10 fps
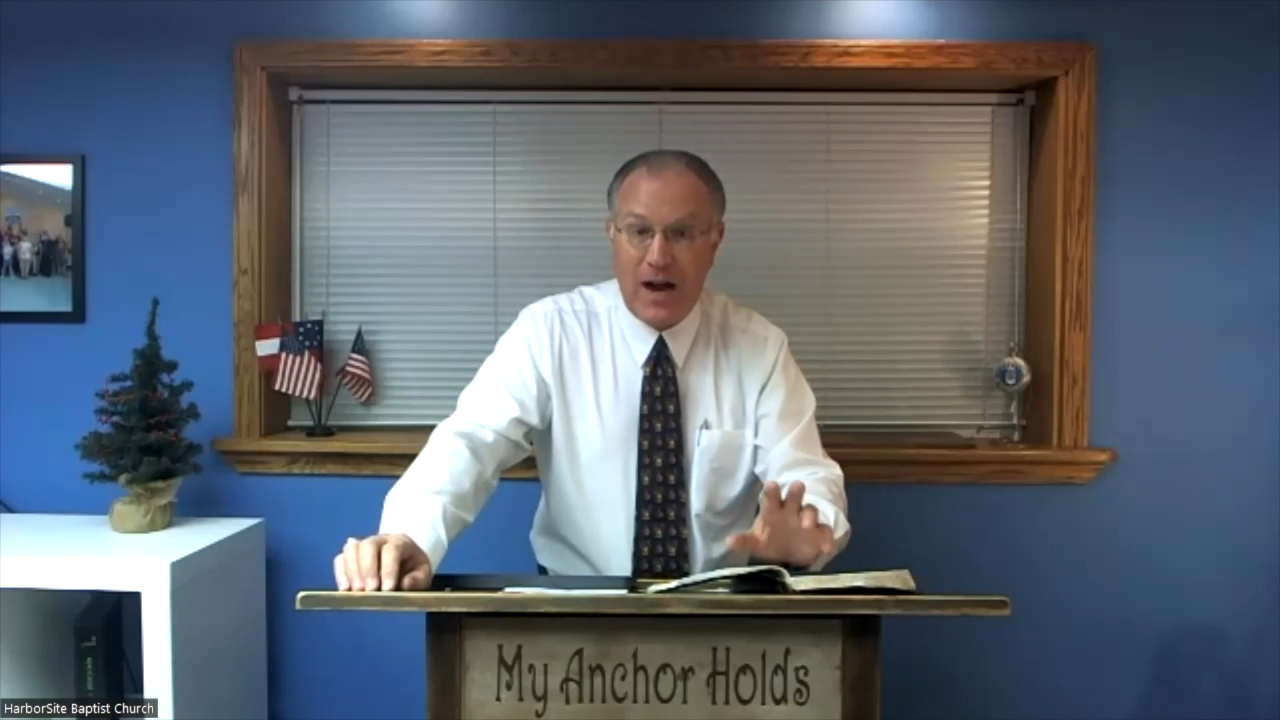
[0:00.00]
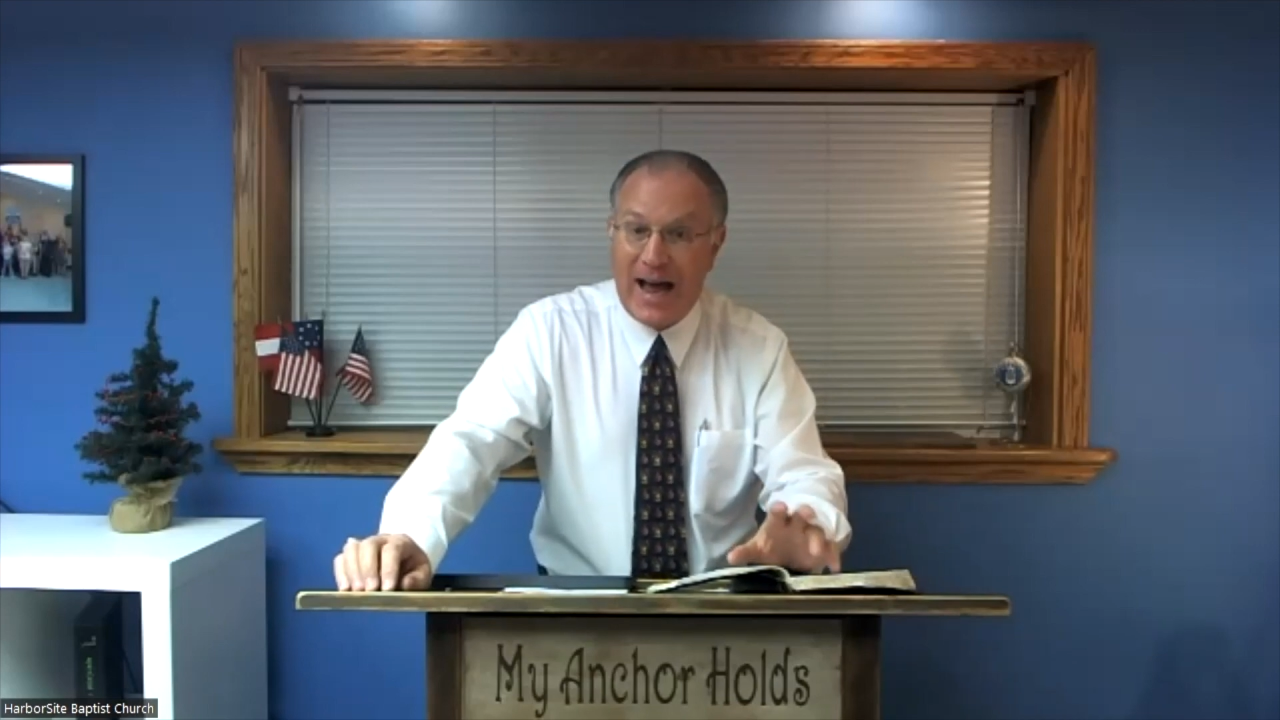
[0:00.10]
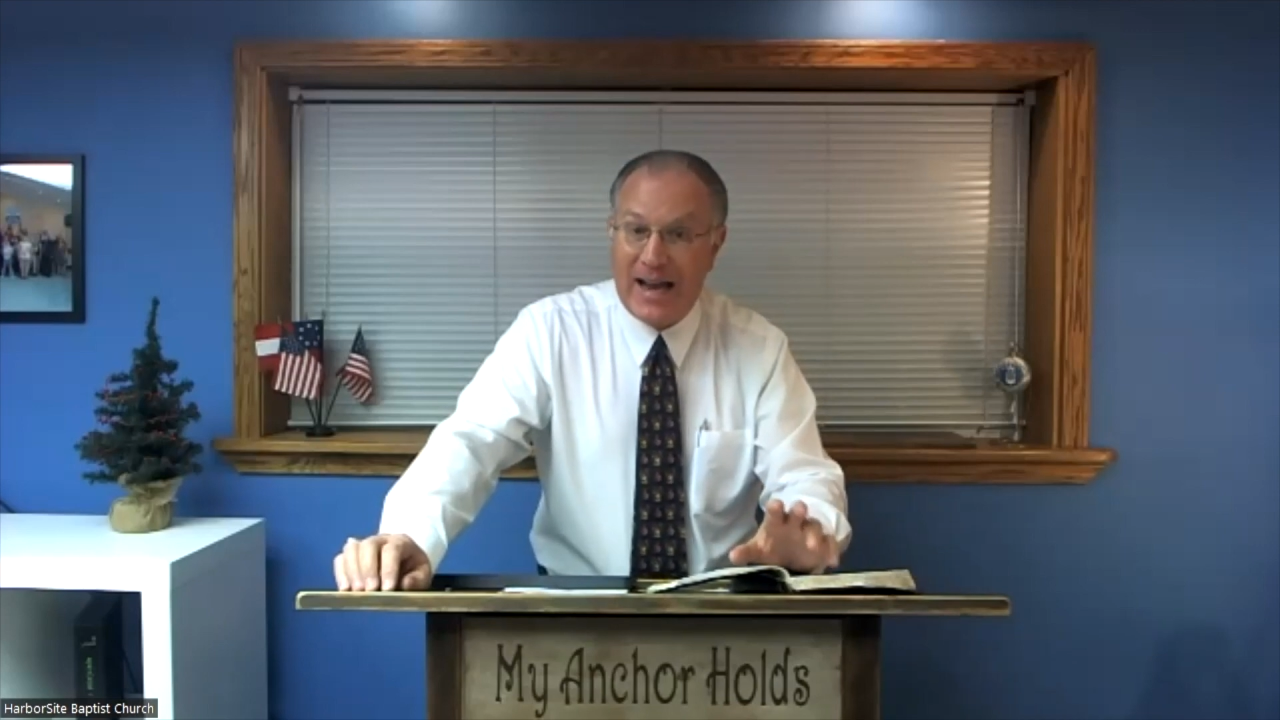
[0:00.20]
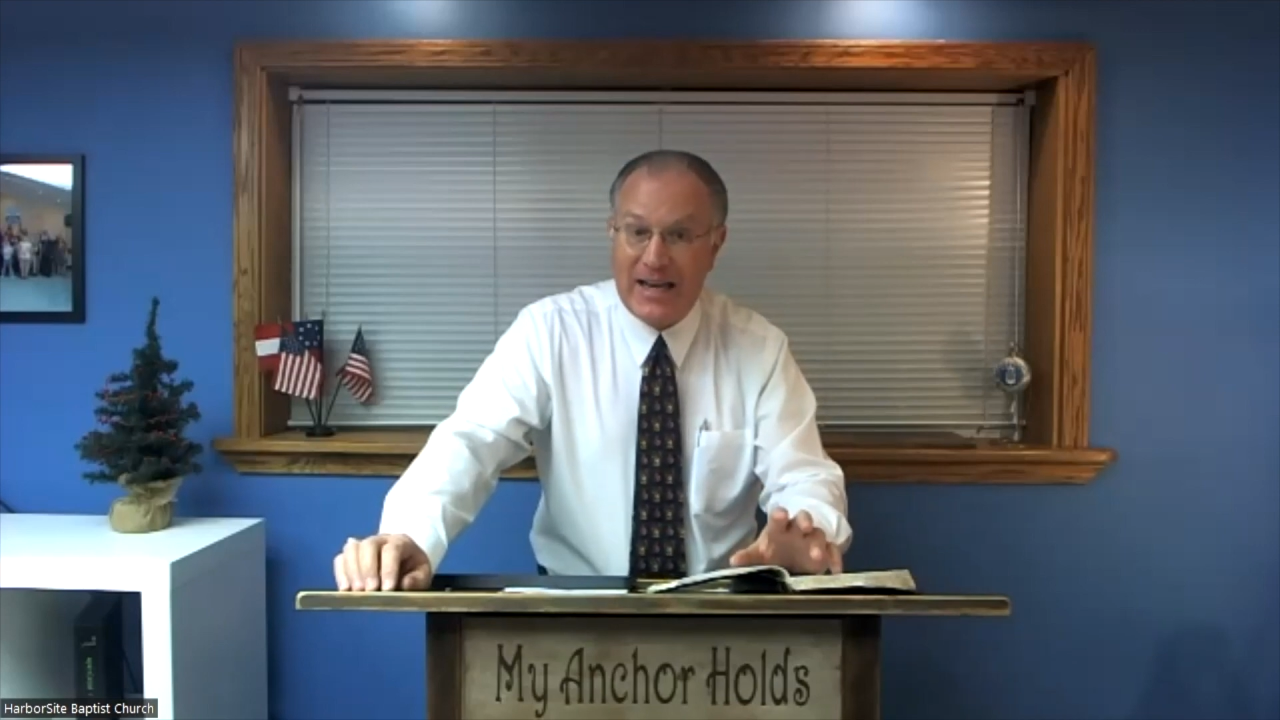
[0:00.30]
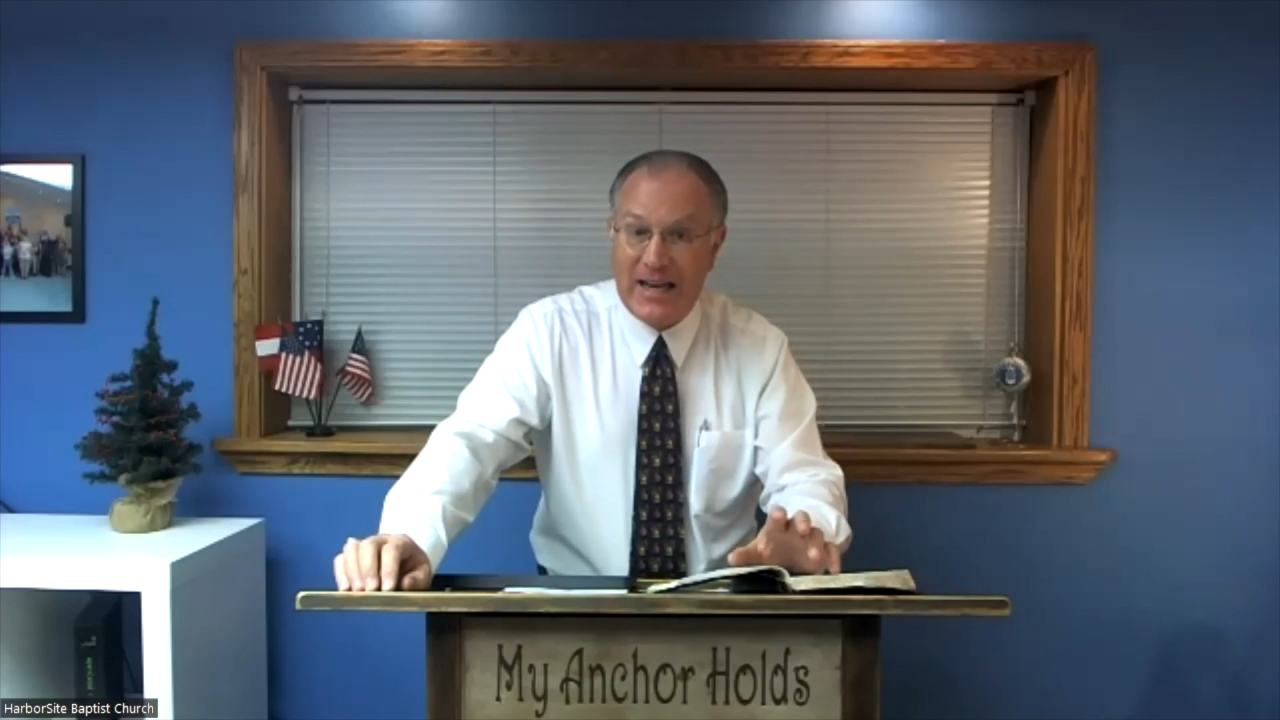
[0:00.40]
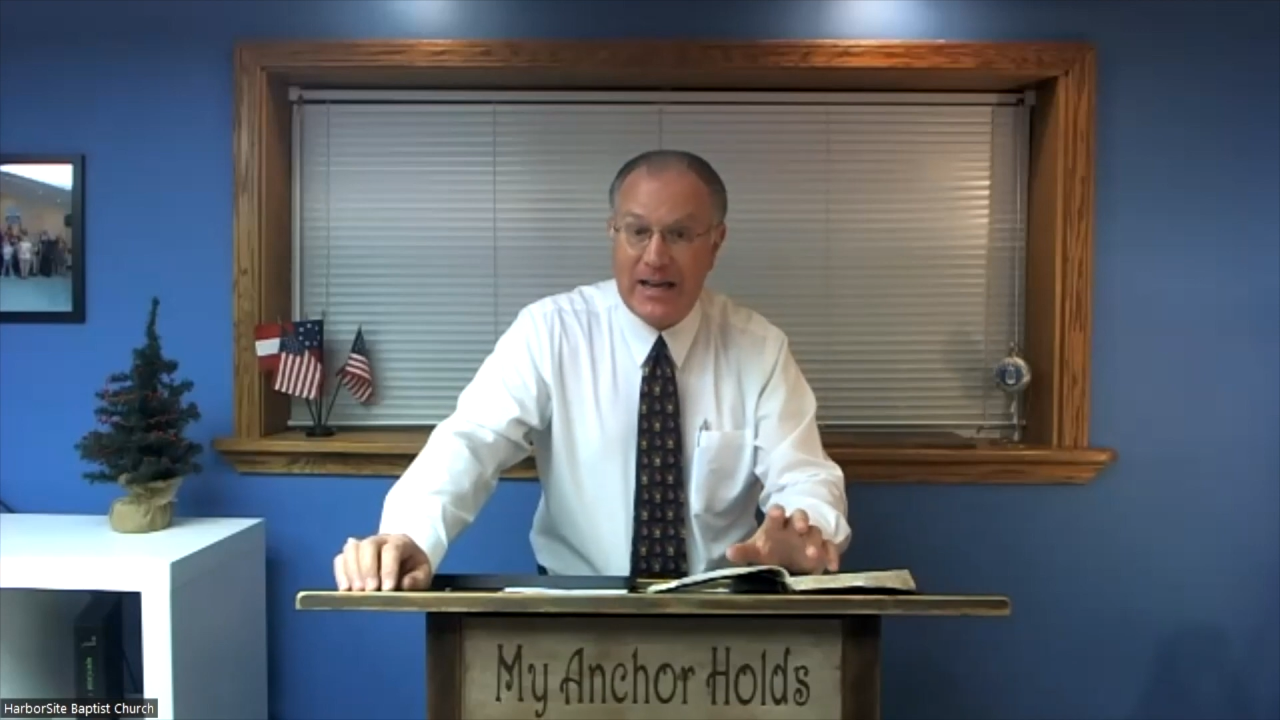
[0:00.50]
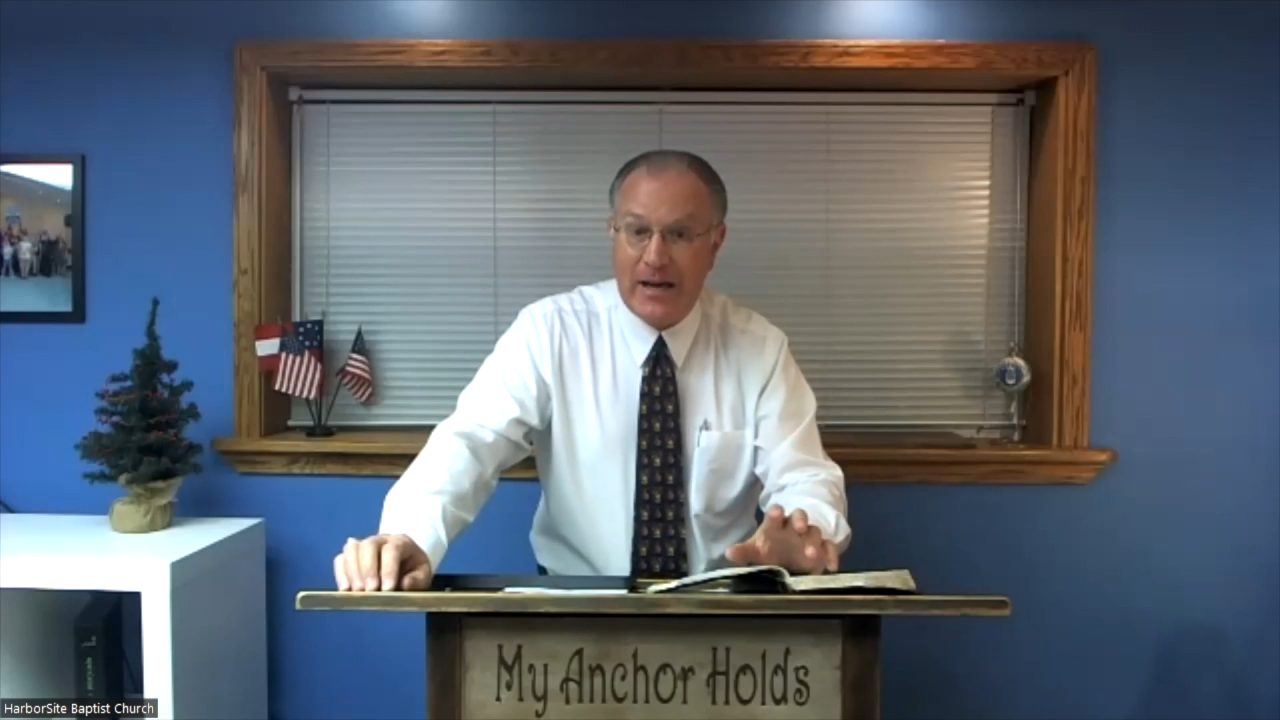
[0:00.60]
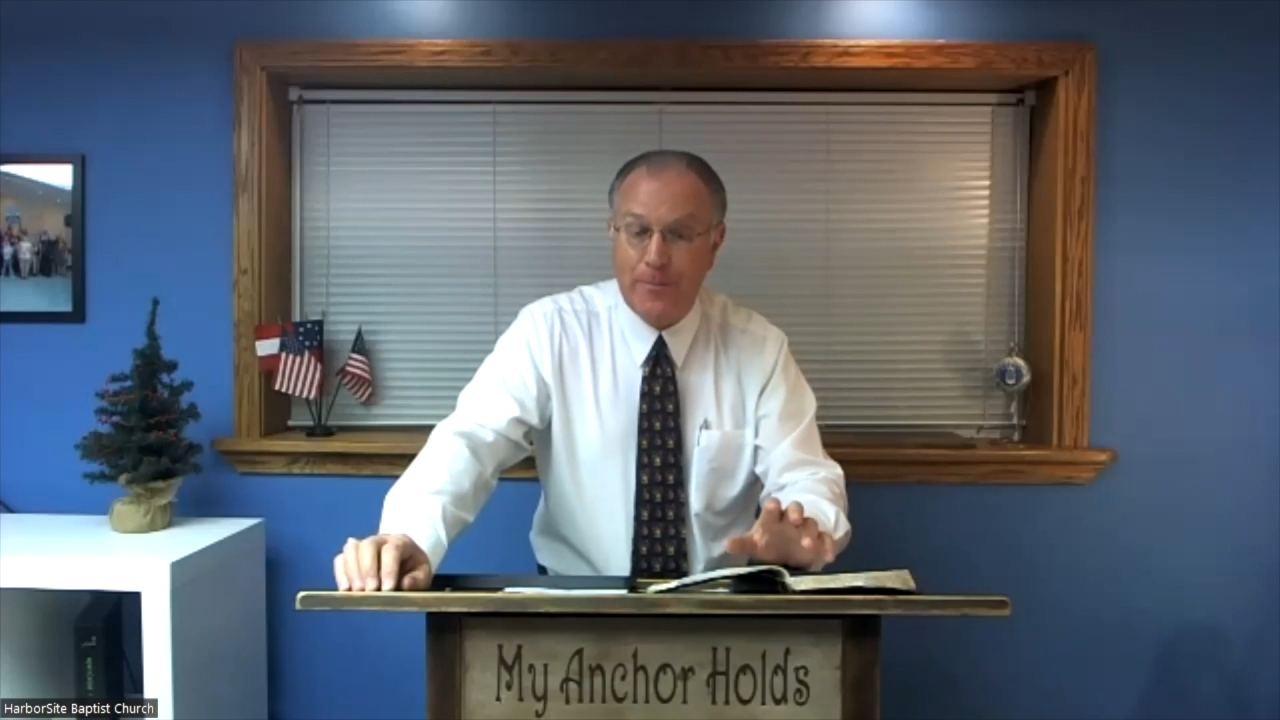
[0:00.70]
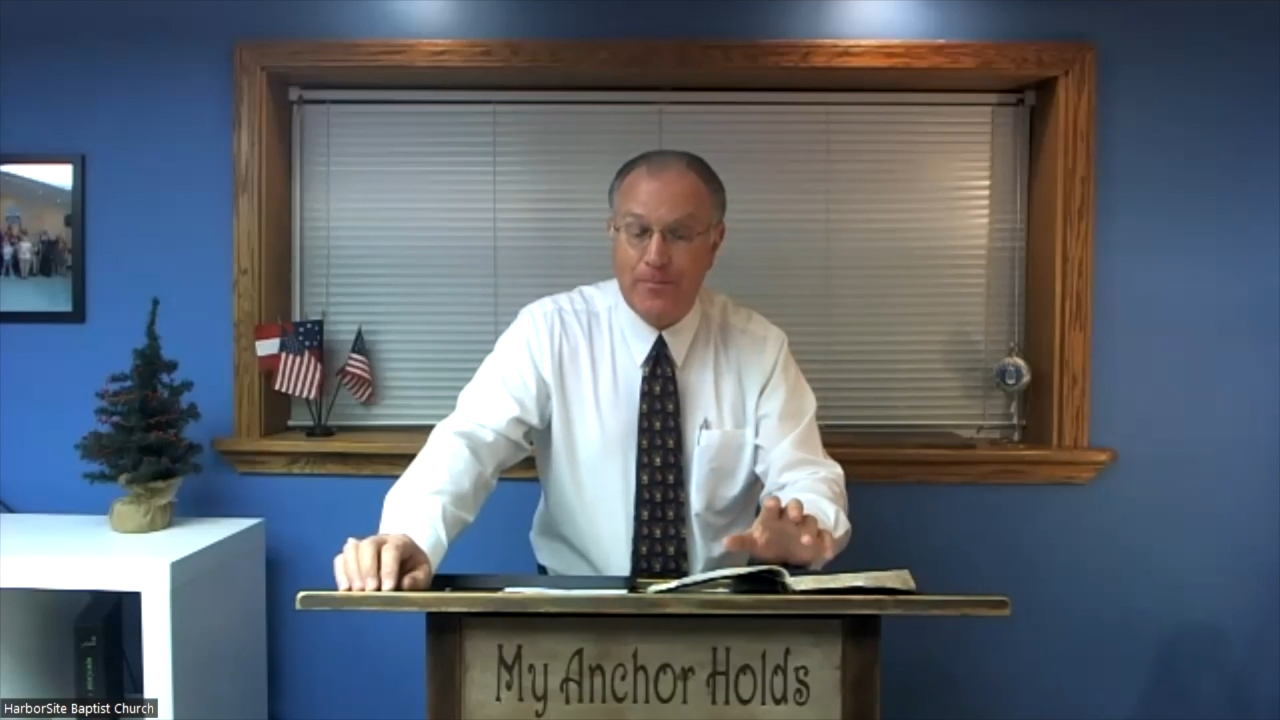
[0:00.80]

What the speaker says: idea.